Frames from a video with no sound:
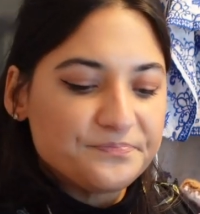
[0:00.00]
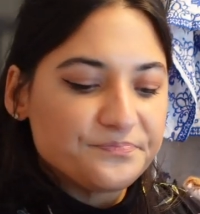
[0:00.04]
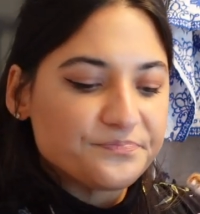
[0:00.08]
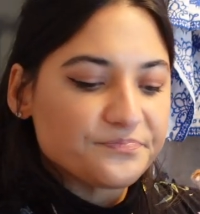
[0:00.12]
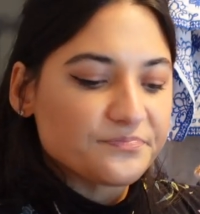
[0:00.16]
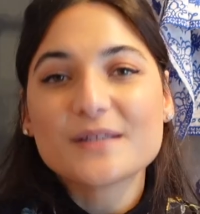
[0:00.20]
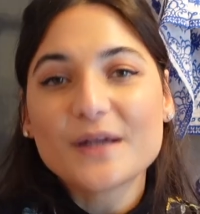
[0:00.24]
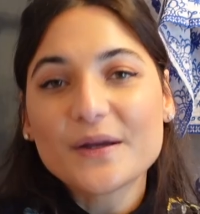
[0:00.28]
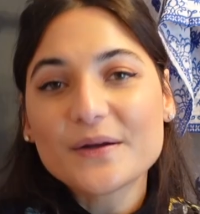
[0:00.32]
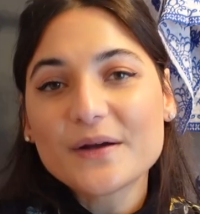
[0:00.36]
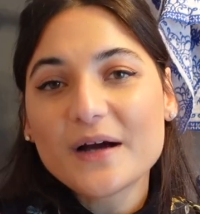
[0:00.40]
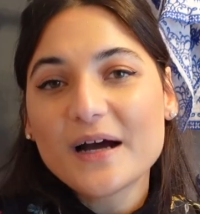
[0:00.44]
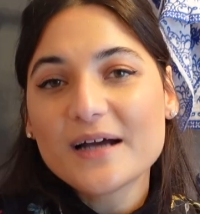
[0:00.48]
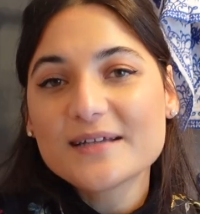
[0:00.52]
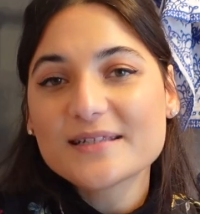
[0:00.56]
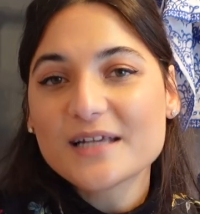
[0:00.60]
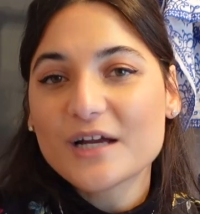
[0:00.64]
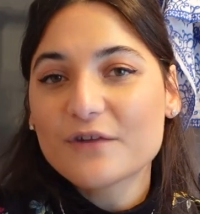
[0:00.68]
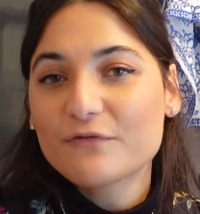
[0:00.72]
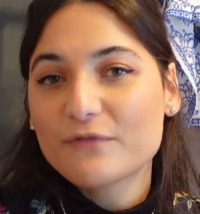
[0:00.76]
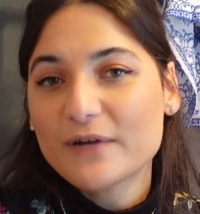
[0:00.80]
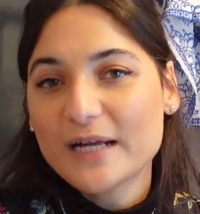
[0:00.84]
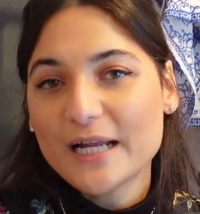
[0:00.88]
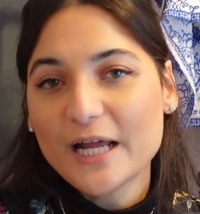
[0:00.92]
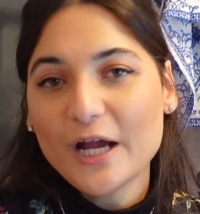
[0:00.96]
So guys, I
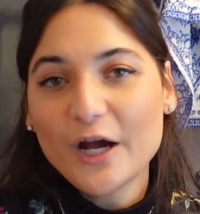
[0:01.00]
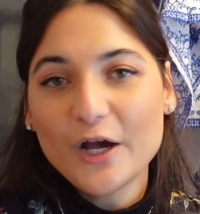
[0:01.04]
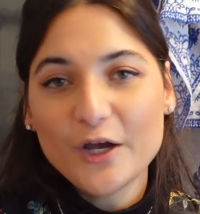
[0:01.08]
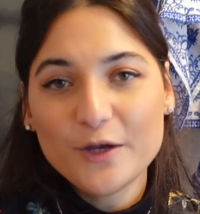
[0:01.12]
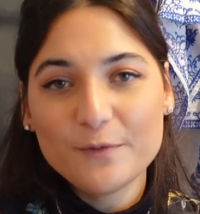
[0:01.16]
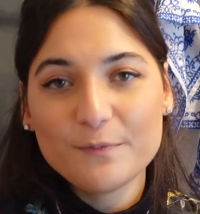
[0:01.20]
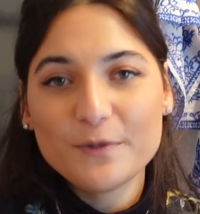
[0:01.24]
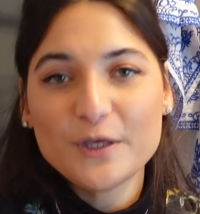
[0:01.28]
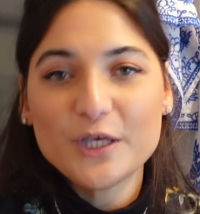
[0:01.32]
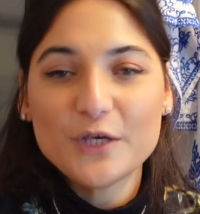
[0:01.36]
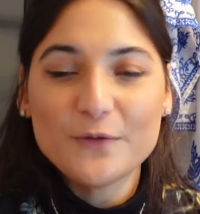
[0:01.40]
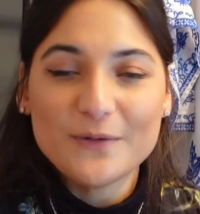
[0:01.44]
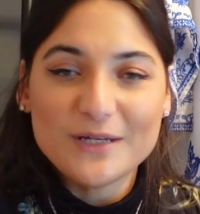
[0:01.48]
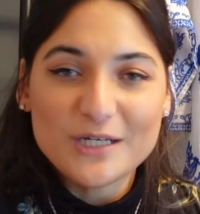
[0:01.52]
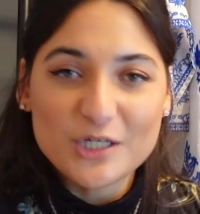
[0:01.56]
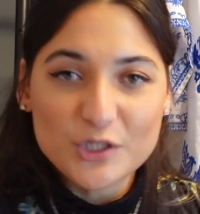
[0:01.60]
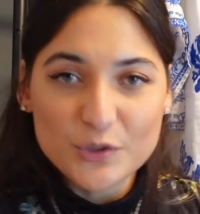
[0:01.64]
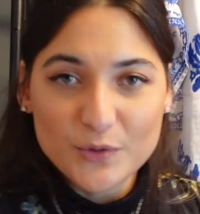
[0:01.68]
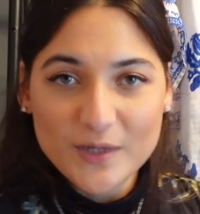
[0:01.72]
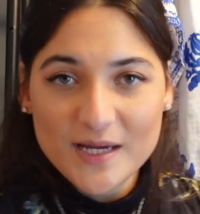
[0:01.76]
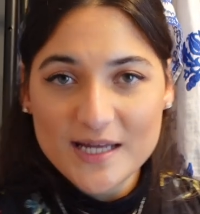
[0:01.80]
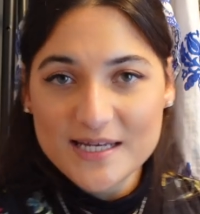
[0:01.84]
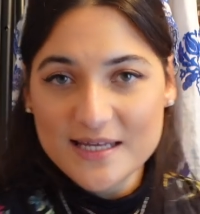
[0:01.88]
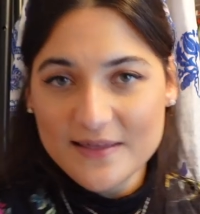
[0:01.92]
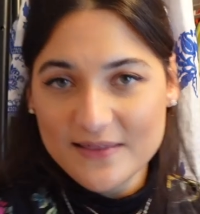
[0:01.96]
really hope you
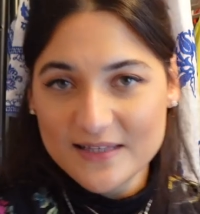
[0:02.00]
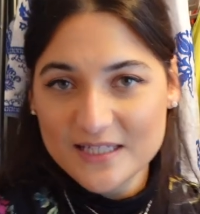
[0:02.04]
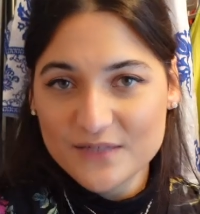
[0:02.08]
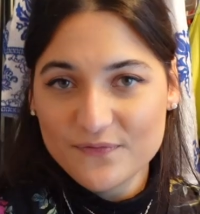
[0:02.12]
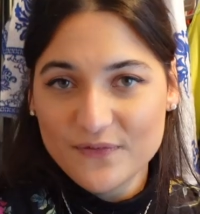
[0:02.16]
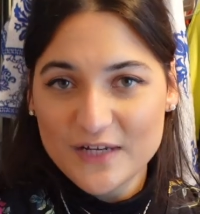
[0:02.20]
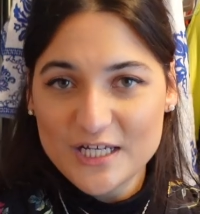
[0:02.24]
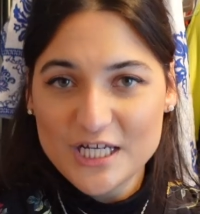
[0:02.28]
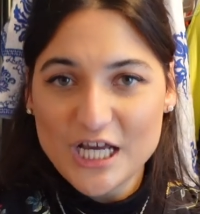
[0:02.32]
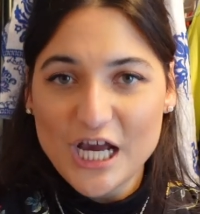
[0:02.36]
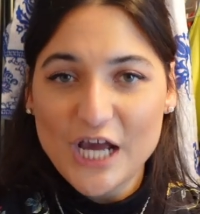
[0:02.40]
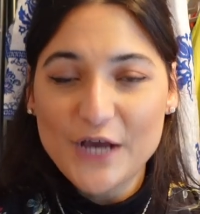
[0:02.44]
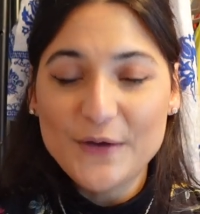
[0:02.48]
enjoyed this video.